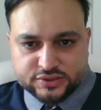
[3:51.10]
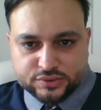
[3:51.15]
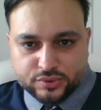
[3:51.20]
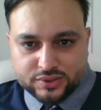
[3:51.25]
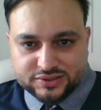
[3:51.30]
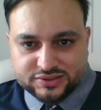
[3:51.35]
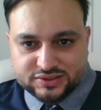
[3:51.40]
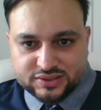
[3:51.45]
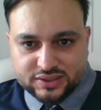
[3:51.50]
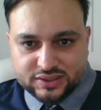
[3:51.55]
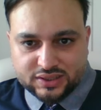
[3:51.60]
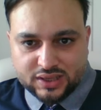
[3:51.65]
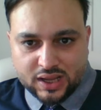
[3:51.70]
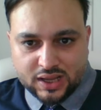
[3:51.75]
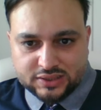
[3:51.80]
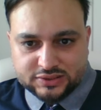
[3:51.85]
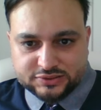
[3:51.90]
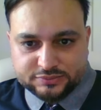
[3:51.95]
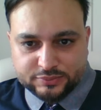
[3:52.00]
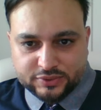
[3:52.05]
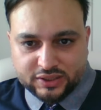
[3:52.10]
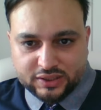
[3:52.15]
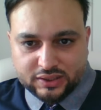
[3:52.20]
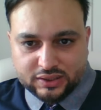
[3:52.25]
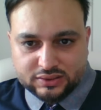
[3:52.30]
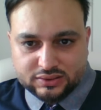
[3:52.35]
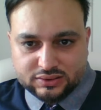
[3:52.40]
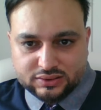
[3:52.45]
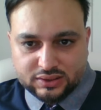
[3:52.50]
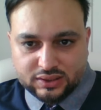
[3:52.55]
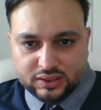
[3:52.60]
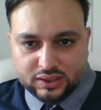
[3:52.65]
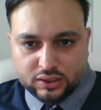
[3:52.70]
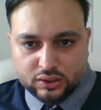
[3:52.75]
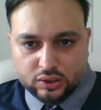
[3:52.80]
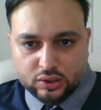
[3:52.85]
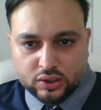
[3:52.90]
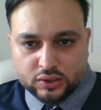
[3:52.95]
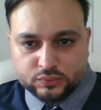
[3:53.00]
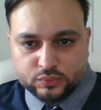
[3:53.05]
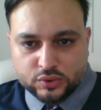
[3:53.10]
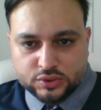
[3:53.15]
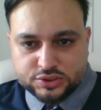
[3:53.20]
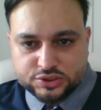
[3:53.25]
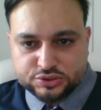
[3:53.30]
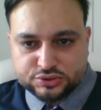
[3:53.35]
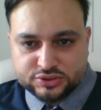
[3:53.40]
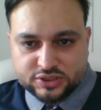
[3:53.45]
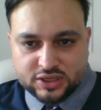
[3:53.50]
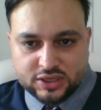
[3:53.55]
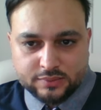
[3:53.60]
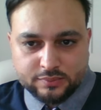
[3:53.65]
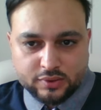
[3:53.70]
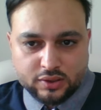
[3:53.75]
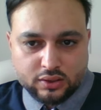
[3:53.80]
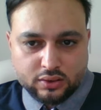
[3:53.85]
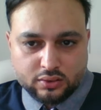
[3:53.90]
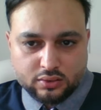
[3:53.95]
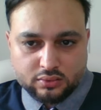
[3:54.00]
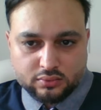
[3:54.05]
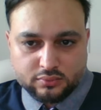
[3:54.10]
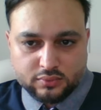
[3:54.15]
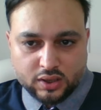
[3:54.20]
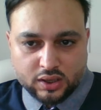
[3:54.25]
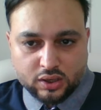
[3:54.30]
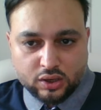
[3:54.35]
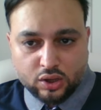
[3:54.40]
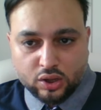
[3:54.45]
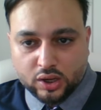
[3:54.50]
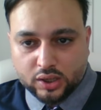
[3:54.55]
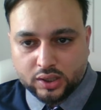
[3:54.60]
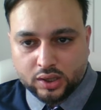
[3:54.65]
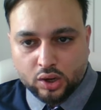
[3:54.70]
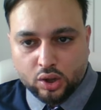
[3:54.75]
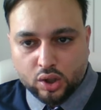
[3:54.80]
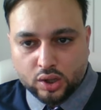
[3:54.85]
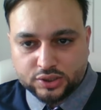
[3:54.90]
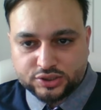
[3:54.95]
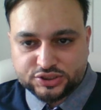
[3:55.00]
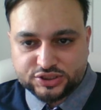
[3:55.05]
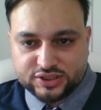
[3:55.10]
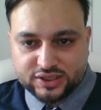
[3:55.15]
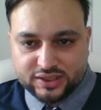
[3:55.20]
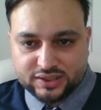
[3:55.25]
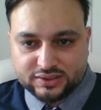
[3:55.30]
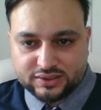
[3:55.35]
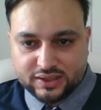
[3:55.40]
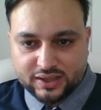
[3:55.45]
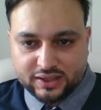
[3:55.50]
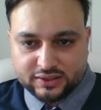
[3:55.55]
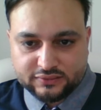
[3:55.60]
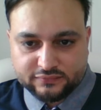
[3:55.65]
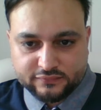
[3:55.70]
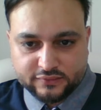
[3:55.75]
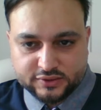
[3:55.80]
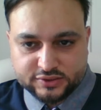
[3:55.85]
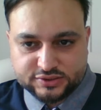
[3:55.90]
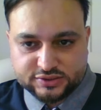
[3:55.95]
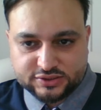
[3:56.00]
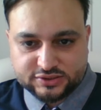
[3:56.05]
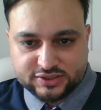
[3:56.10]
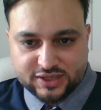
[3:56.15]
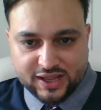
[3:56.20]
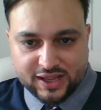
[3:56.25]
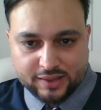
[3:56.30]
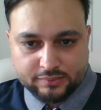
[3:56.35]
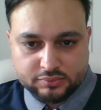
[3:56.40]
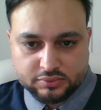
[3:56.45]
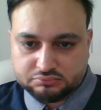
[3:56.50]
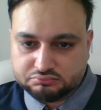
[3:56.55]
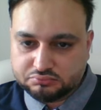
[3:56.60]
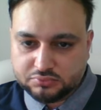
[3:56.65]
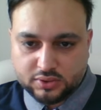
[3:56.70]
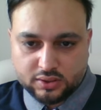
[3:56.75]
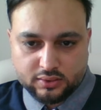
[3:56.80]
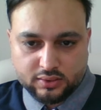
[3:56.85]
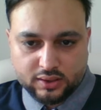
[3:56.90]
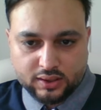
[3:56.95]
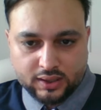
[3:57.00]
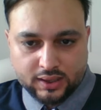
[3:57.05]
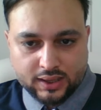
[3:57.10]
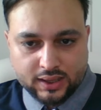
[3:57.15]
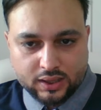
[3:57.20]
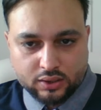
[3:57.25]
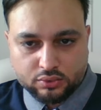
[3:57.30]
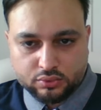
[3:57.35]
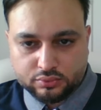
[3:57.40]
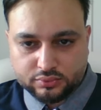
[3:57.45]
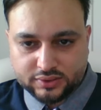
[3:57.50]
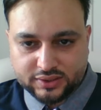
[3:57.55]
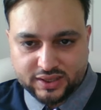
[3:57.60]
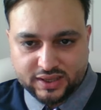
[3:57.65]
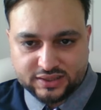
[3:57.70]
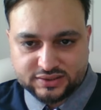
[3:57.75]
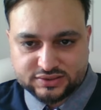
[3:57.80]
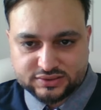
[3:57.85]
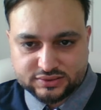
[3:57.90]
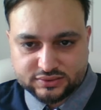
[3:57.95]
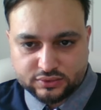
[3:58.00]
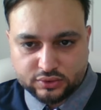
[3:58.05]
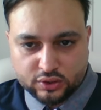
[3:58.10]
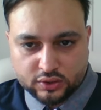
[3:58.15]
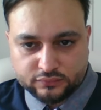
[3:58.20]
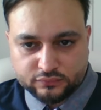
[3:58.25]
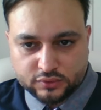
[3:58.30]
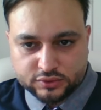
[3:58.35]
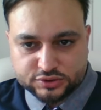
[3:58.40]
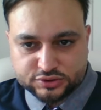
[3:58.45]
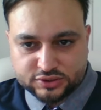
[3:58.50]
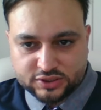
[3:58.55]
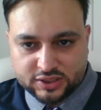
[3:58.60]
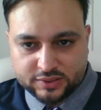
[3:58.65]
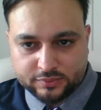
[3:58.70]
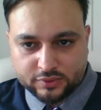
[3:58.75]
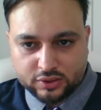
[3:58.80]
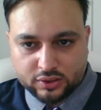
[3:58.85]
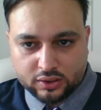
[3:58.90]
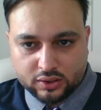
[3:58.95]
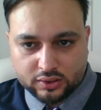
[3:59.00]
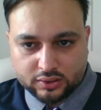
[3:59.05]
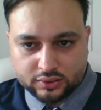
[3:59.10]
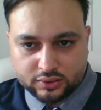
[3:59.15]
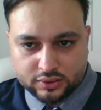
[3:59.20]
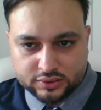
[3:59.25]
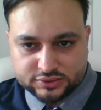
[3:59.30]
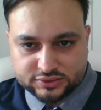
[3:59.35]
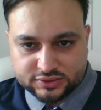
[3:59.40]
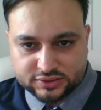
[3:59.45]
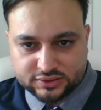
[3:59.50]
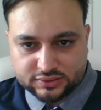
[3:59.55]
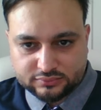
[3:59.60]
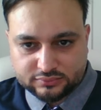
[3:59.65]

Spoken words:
question it asked me. It's saying Claude wants to set up a Claude log sheet as first tab. Allow, yes. Claude wants to set up Claude log sheet.